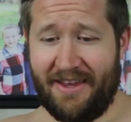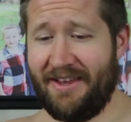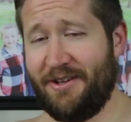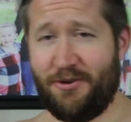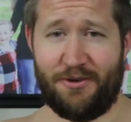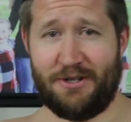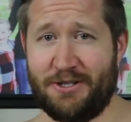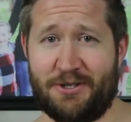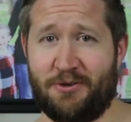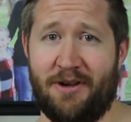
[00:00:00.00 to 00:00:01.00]
get, do a
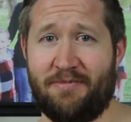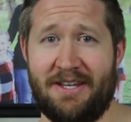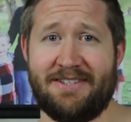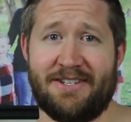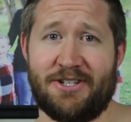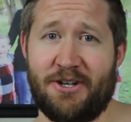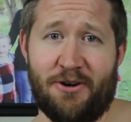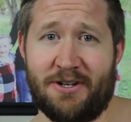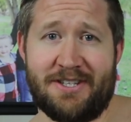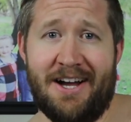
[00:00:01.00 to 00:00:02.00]
little striptease and
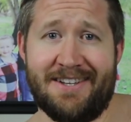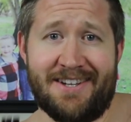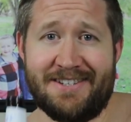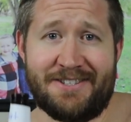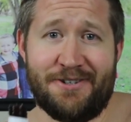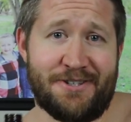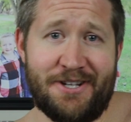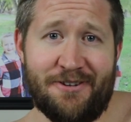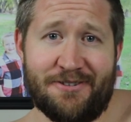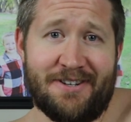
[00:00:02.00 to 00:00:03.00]
show her tatas to your
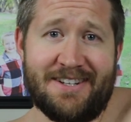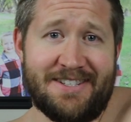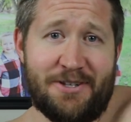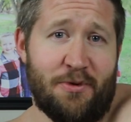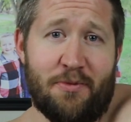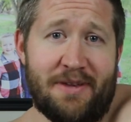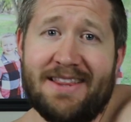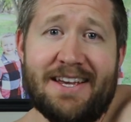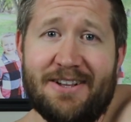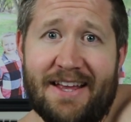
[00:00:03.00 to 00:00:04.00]
children, and she won't be
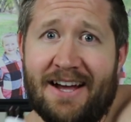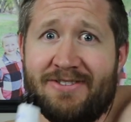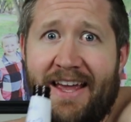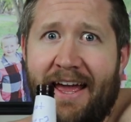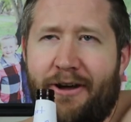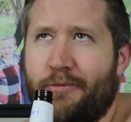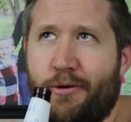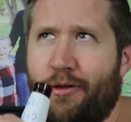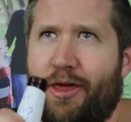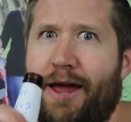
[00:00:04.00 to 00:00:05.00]
legally held
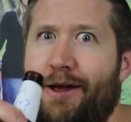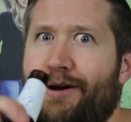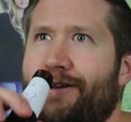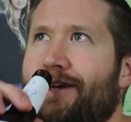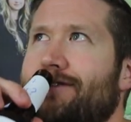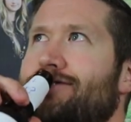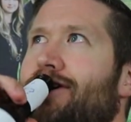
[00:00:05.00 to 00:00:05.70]
accountable. Thank goodness.